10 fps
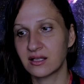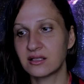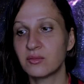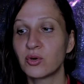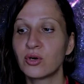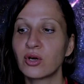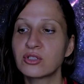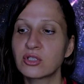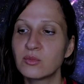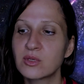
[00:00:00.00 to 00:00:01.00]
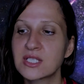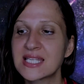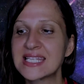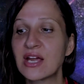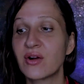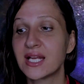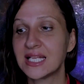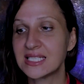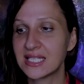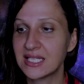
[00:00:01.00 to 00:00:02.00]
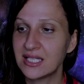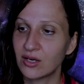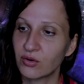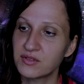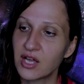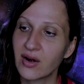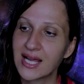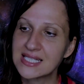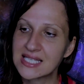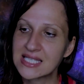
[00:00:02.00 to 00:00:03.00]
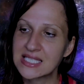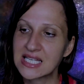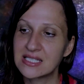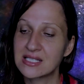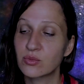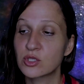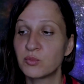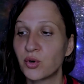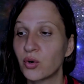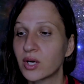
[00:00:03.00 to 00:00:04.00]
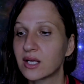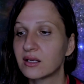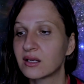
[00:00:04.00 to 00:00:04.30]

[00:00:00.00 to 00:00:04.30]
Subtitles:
The monotonous serenity of their existence was broken,